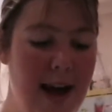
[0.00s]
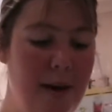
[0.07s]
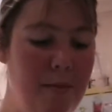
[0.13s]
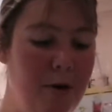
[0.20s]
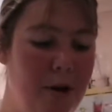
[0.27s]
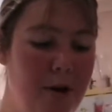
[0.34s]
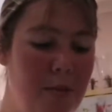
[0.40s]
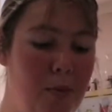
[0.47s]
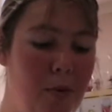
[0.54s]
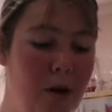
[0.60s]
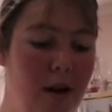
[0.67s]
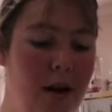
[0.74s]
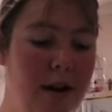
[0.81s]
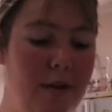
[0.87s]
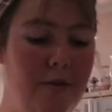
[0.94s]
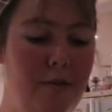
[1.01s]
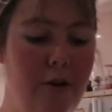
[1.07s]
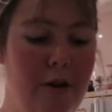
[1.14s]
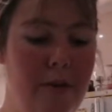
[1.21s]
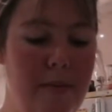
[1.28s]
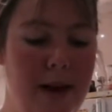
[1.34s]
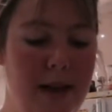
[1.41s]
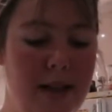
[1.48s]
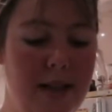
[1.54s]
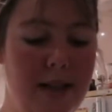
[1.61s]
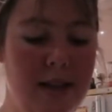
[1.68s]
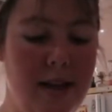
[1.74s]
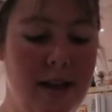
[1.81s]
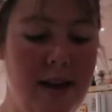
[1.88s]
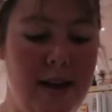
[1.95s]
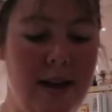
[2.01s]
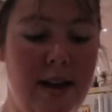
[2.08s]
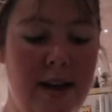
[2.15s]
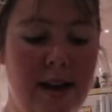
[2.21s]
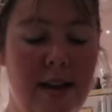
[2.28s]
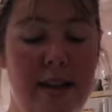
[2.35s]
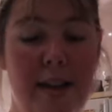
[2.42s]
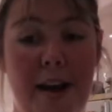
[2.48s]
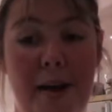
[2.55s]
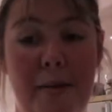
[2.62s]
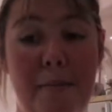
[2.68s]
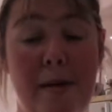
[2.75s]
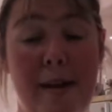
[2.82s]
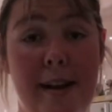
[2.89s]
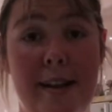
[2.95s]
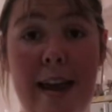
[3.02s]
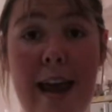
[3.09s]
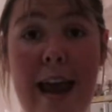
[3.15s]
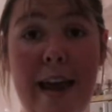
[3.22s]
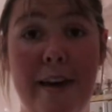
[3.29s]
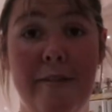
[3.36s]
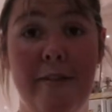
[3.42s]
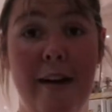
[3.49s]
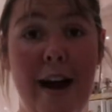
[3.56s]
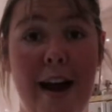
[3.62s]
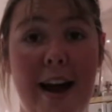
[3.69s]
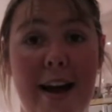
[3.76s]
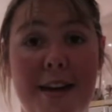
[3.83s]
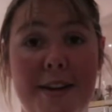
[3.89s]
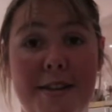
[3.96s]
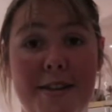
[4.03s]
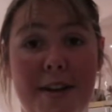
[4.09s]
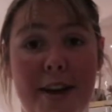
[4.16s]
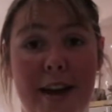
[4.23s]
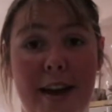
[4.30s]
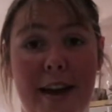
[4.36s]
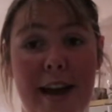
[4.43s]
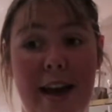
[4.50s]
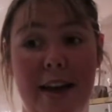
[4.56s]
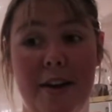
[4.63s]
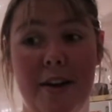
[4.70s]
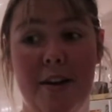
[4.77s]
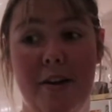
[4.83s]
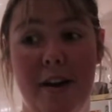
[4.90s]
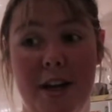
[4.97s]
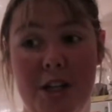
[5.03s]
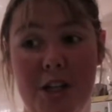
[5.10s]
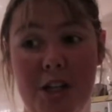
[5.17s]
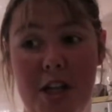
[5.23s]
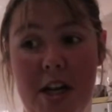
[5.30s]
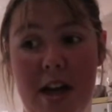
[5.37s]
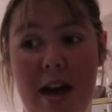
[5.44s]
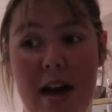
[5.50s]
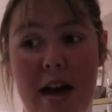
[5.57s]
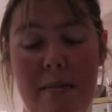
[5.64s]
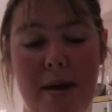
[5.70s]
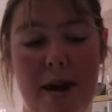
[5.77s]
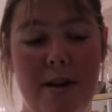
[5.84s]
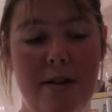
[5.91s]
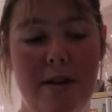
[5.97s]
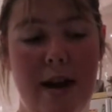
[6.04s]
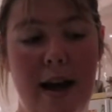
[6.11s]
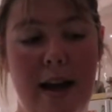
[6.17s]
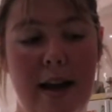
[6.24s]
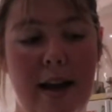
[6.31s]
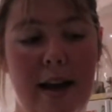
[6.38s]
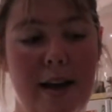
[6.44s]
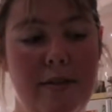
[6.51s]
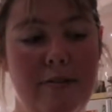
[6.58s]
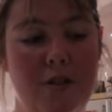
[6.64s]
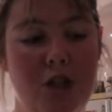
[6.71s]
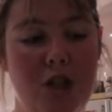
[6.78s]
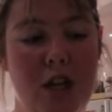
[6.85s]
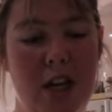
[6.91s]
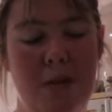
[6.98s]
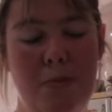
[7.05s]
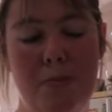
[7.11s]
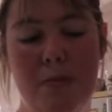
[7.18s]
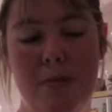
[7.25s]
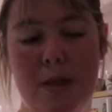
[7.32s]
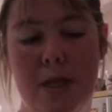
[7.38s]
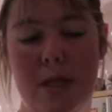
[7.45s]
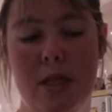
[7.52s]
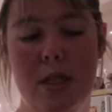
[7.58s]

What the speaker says: I'm gonna boil it for a bit, then put it in the air fryer so it can get crunchy. I might do like kind of chips